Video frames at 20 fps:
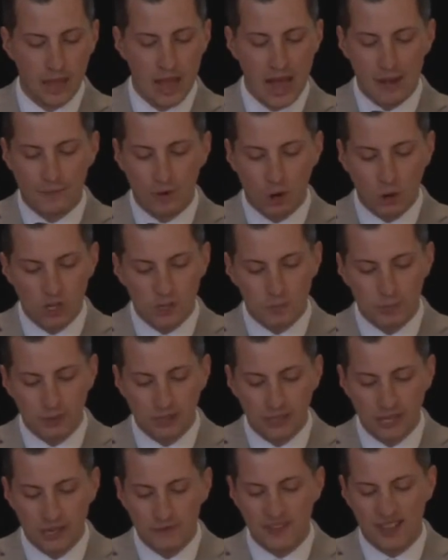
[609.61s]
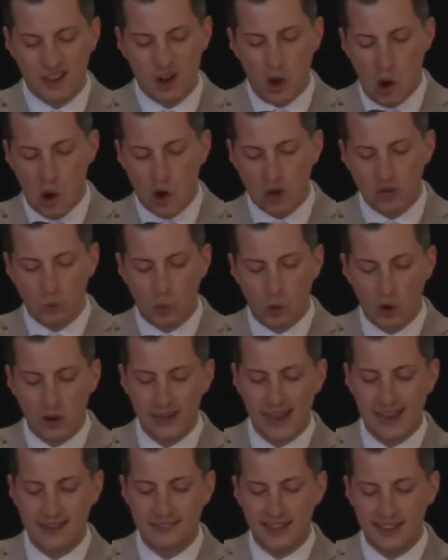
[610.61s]
I've always believed that hard
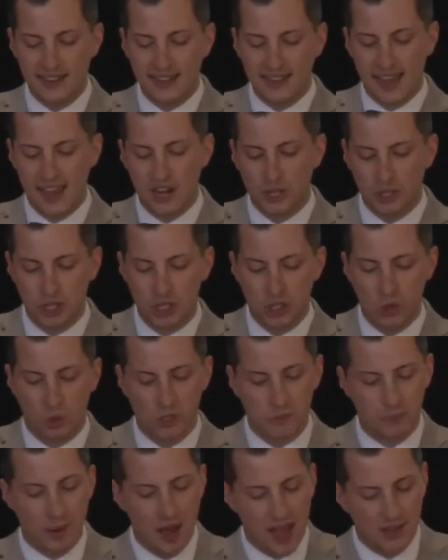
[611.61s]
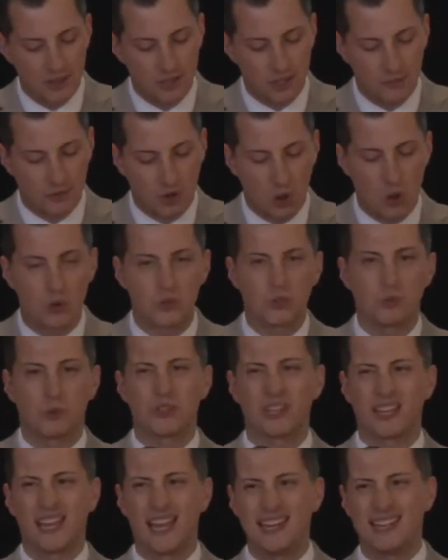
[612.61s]
work and dedication towards positive goals were
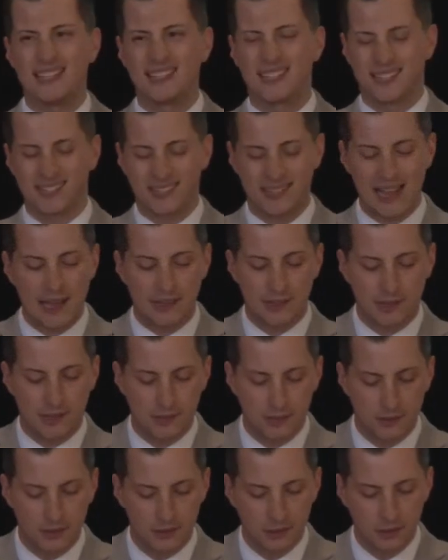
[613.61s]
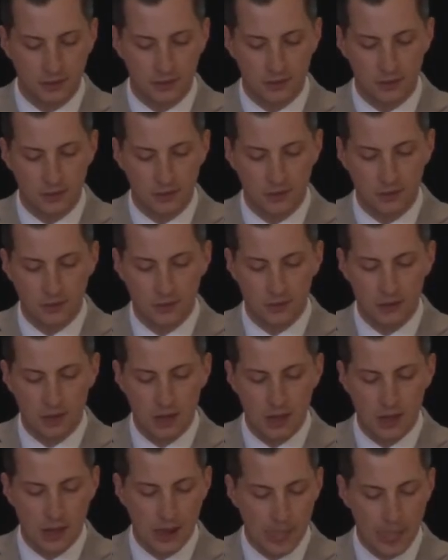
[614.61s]
the key to success.
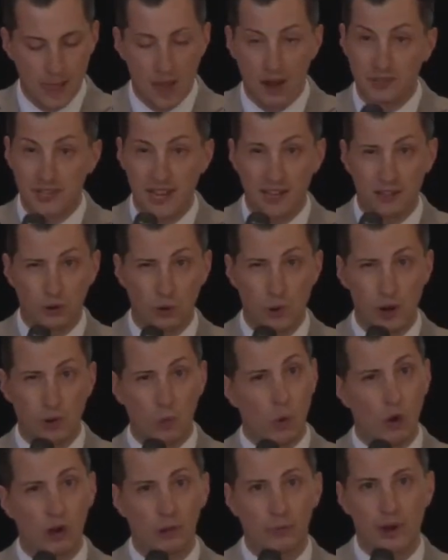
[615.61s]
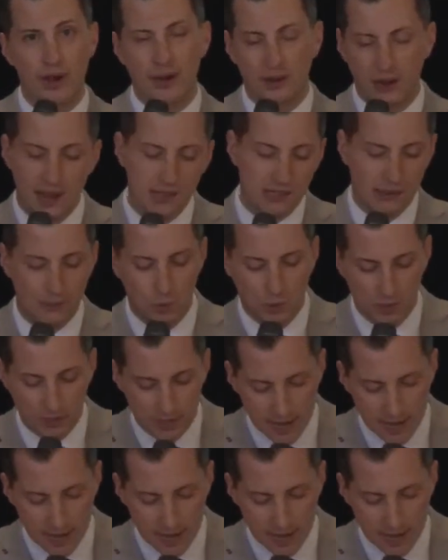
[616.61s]
I'm going to take a quick water break, guys. Give me 1